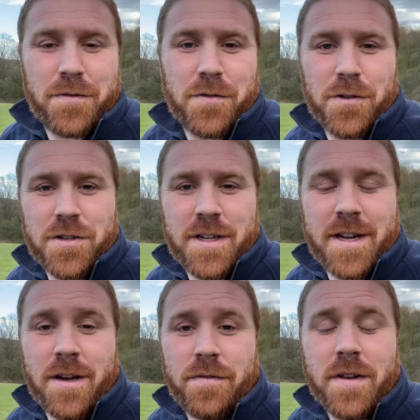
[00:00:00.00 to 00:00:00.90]
you're fortunate
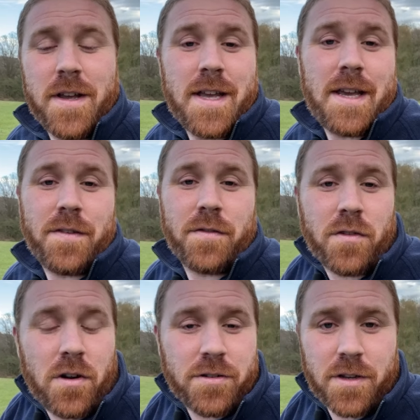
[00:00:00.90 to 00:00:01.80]
enough if you've
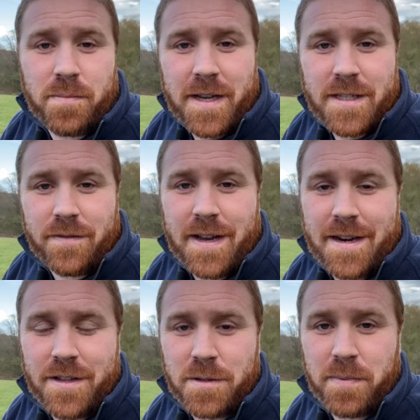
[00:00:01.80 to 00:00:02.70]
got a piece of
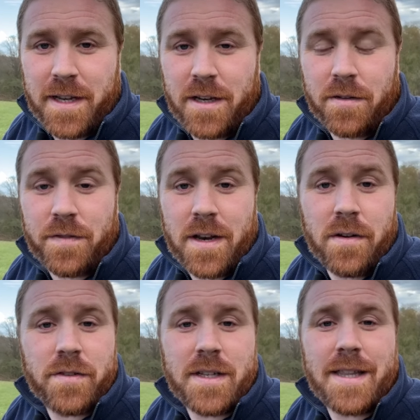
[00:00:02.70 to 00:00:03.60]
land that's big enough then
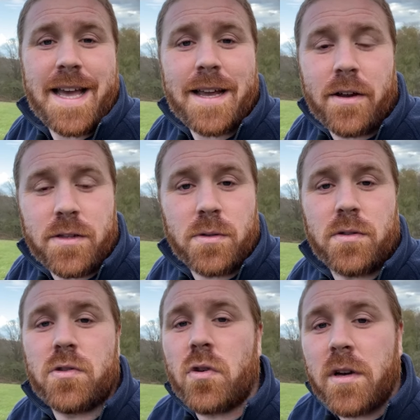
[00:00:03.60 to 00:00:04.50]
obviously they're going to
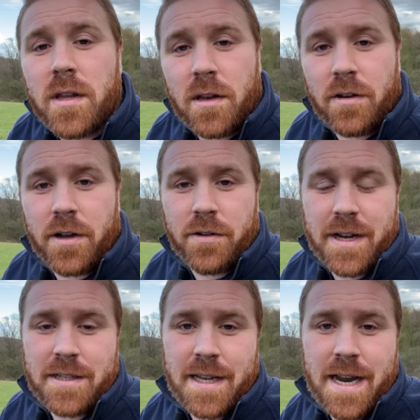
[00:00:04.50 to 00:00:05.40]
enjoy the longer
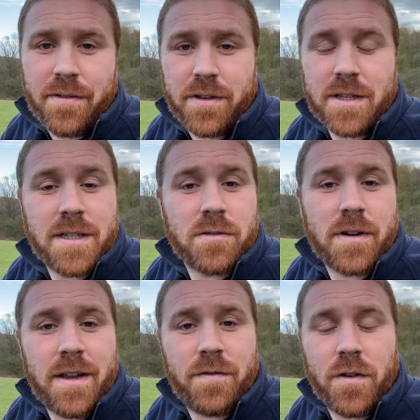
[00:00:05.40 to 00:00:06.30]
grassy areas it's
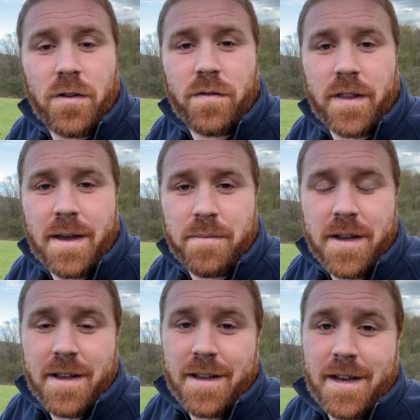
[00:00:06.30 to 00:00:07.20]
great food for them
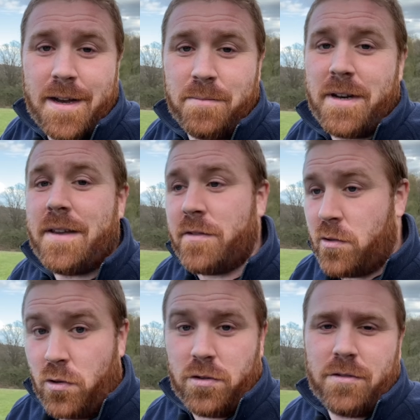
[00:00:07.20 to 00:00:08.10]
um, but even
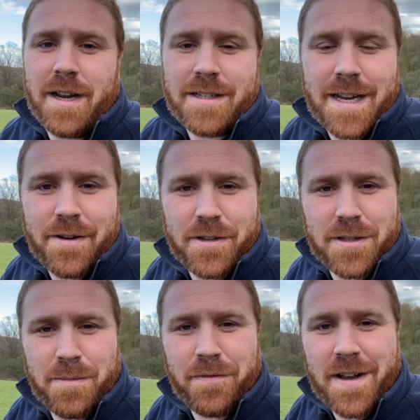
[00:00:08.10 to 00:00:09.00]
shorter grassy areas
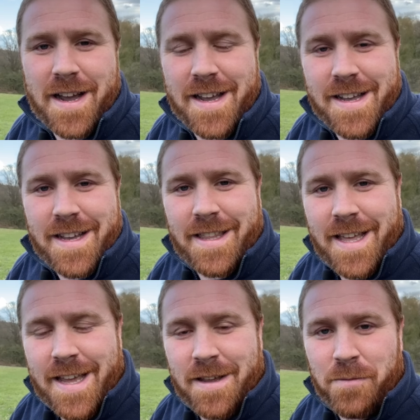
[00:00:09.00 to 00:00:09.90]
to be fair
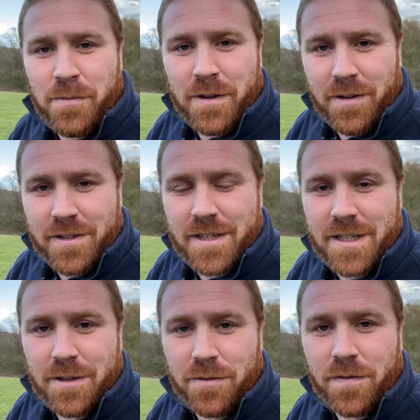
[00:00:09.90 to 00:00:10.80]
they will
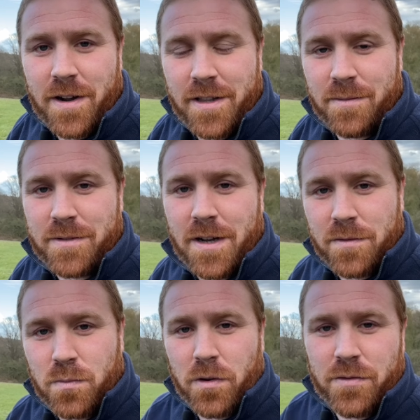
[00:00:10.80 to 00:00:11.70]
still find
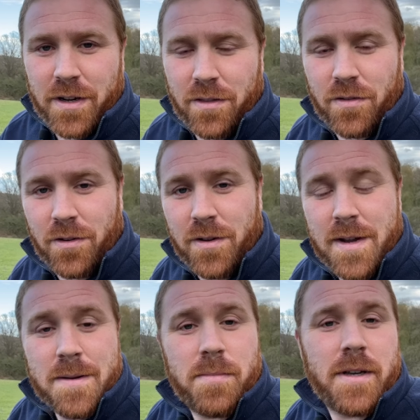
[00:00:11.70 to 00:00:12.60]
themselves wandering through
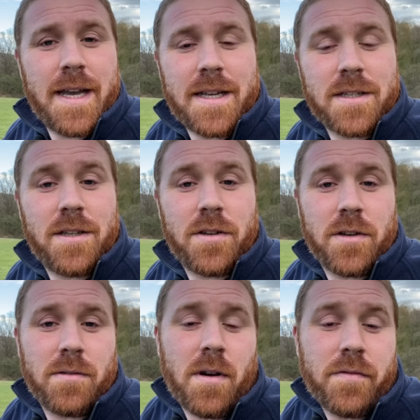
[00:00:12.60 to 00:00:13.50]
but yes you
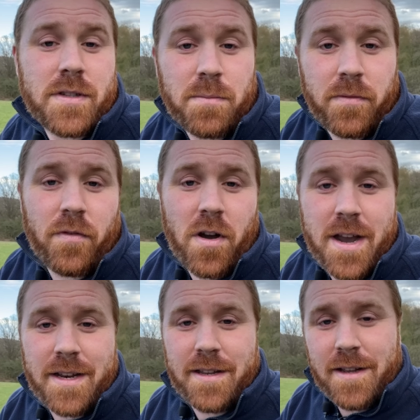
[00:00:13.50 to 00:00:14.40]
can obviously
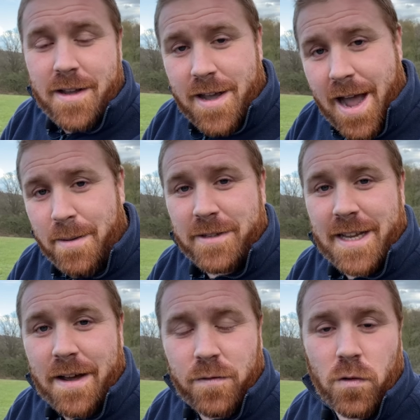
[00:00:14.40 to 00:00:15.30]
provide
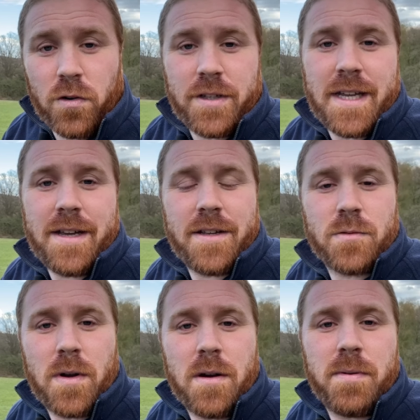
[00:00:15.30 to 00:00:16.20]
habitat for deer
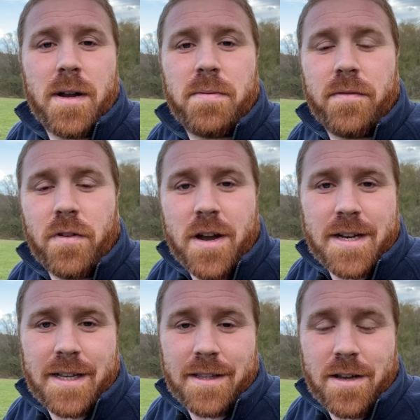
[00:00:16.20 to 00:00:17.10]
as well by
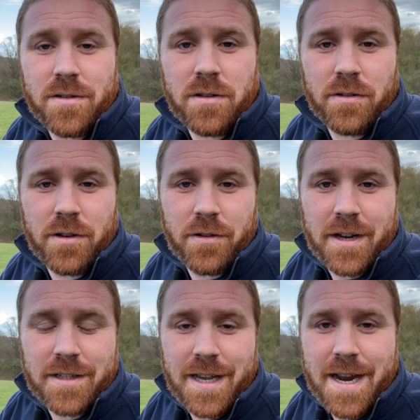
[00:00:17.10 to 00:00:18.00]
providing those longer
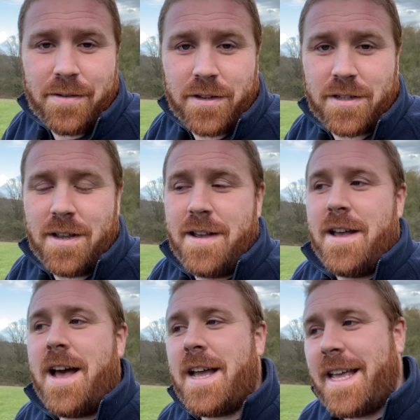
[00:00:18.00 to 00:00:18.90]
grassy areas
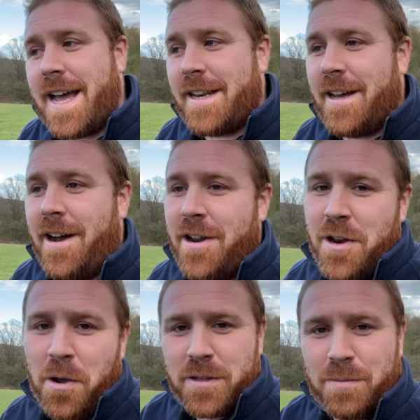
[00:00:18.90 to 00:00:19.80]
again, I
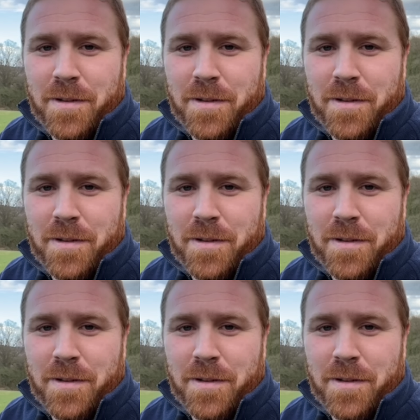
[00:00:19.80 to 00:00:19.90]
know it's a